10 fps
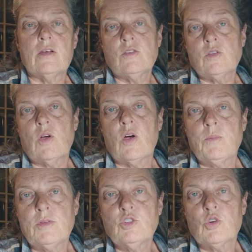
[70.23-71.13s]
So I
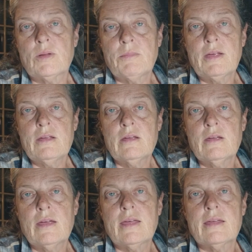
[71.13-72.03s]
hope you'll join me,
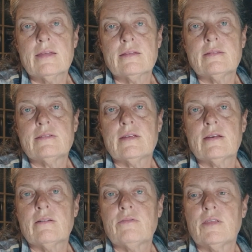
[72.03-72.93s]
and
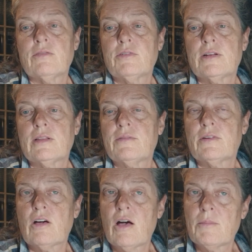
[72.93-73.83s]
feel free to leave a
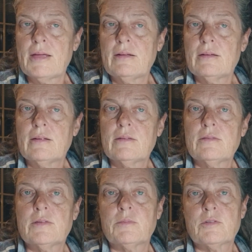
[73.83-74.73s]
comment,
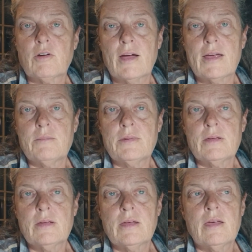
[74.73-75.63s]
subscribe,
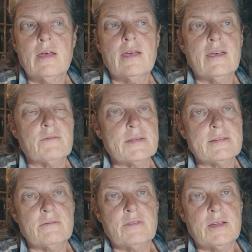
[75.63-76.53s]
give me
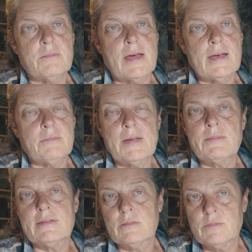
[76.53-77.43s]
some feedback,
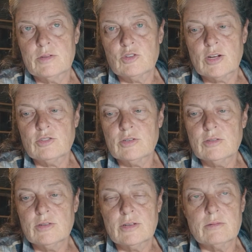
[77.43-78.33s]
maybe some
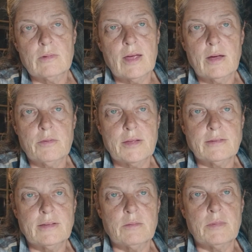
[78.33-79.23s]
suggestions on how
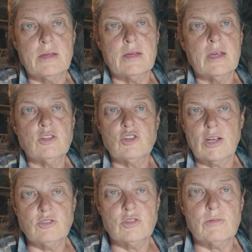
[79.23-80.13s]
things can be
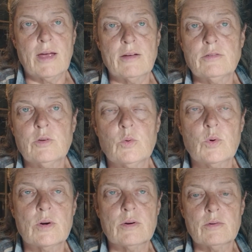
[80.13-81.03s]
changed around
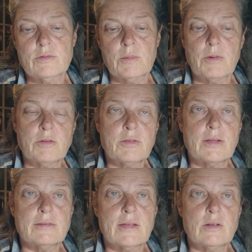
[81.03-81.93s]
or some other
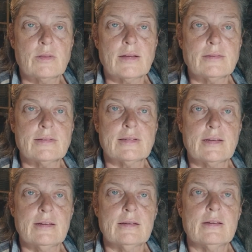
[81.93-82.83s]
things that you'd like to
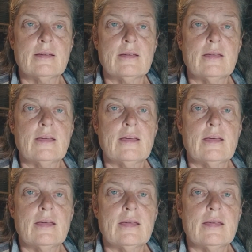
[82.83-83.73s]
see.
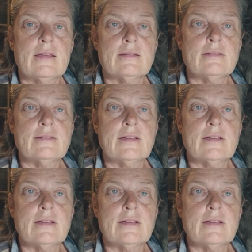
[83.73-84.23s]
And